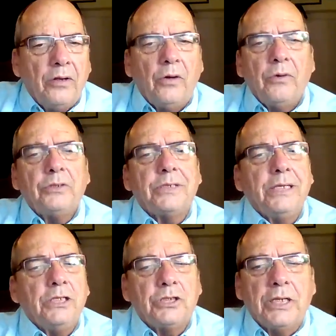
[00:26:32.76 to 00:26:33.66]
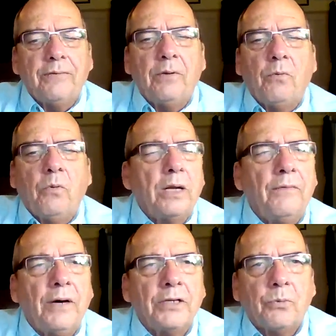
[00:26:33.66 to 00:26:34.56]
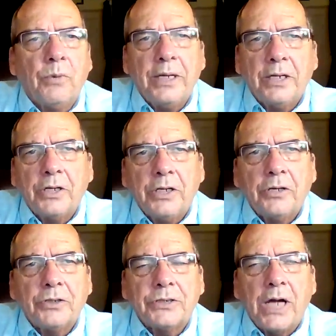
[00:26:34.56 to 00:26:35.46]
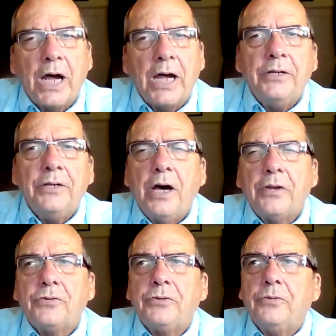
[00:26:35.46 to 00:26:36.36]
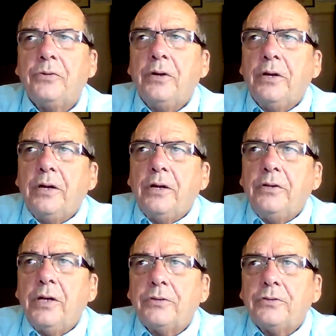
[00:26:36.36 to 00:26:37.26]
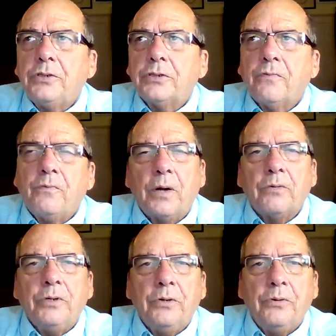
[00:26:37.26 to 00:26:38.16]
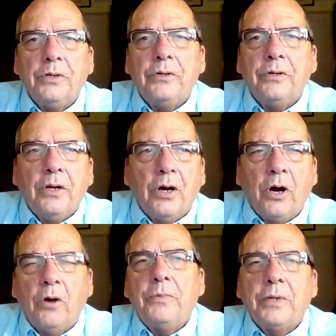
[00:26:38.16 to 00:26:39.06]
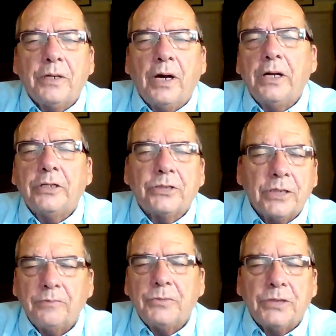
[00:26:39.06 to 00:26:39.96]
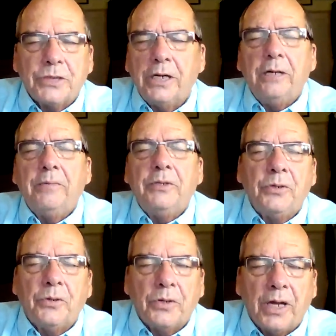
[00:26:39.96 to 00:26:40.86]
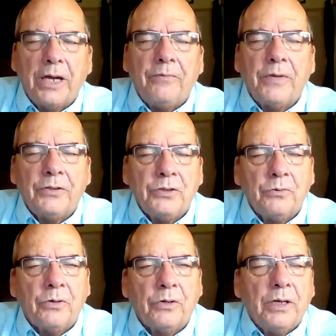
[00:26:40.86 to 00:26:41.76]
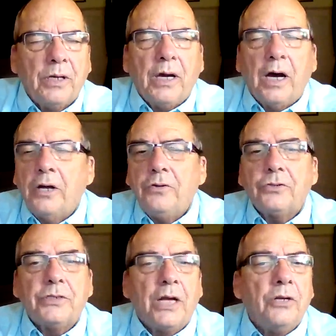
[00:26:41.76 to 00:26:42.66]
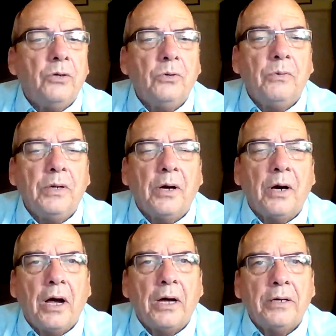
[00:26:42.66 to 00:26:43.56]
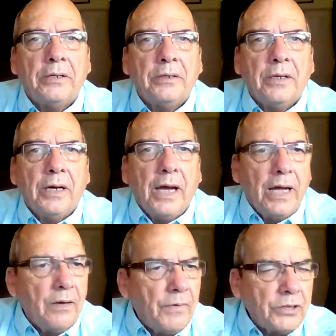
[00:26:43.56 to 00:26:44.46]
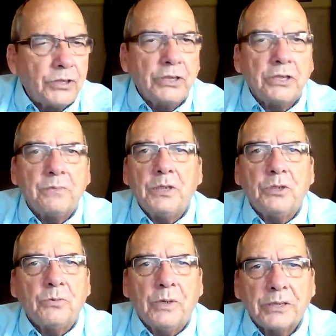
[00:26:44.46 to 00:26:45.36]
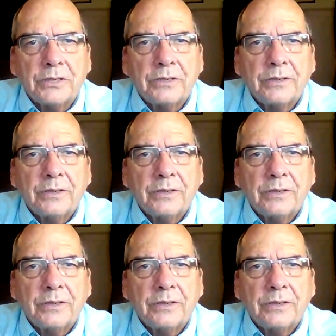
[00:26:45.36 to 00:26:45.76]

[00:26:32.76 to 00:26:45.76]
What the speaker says: Notice that each and every one of us wait on the other side, not to just follow you and hope to God at some time in your life that you will understand who we are and eventually speak to us.